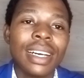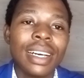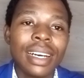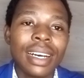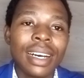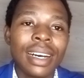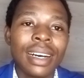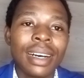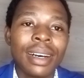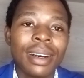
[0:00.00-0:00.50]

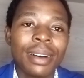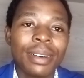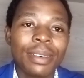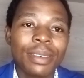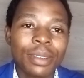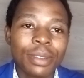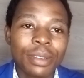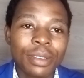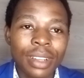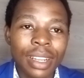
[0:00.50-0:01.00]
uh,
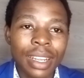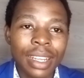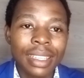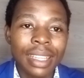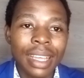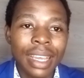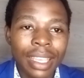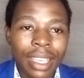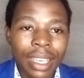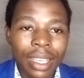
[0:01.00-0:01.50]
so that
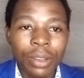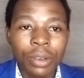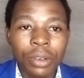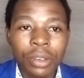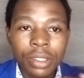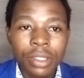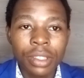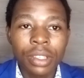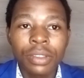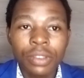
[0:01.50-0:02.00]
i can
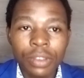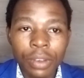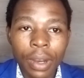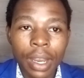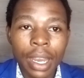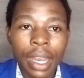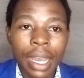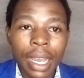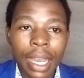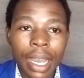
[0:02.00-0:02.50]
continue to
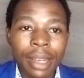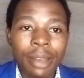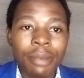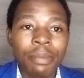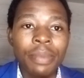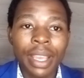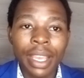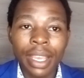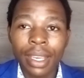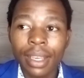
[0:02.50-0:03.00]
uh,
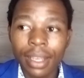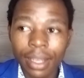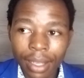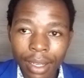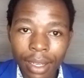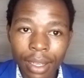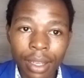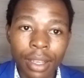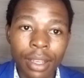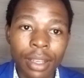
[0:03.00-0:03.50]
unpack
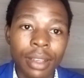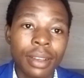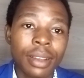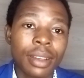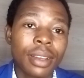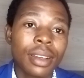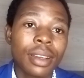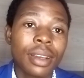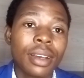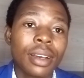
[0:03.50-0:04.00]
uh,
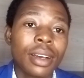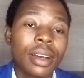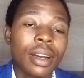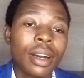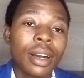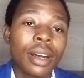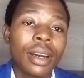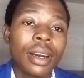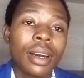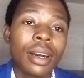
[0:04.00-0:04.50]

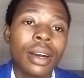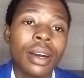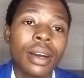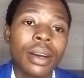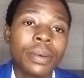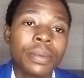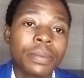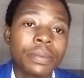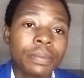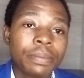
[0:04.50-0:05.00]
uh,
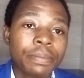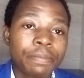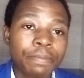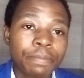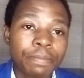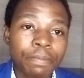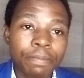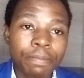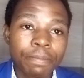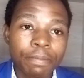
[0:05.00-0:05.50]

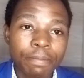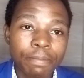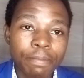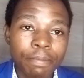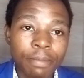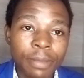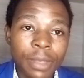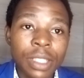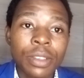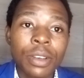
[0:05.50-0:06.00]

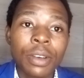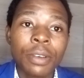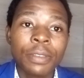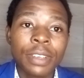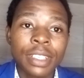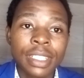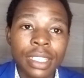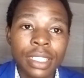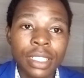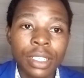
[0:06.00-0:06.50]
this
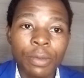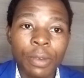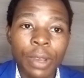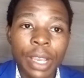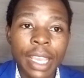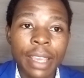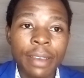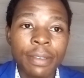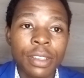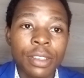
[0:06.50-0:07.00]
conversation
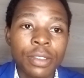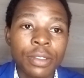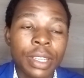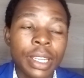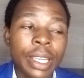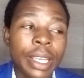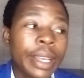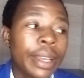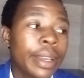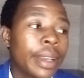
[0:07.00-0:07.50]
we're having
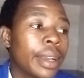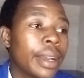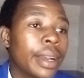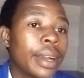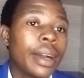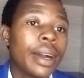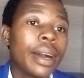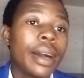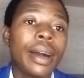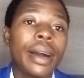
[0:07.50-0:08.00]
today
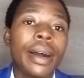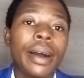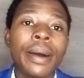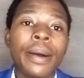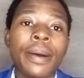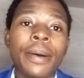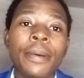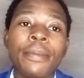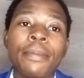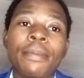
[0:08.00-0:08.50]

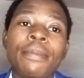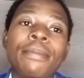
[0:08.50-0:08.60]
um,